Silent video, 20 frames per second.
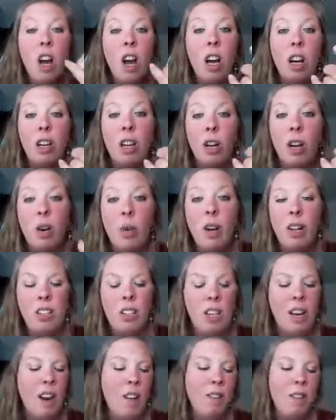And good
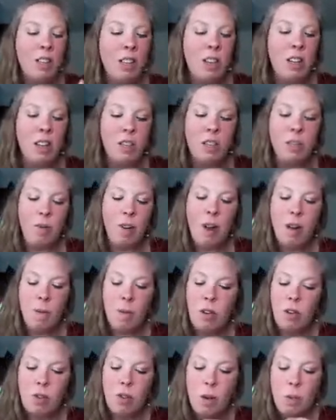question, Harrison, because you very
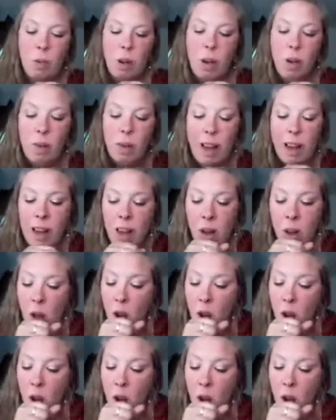much tripped me up there.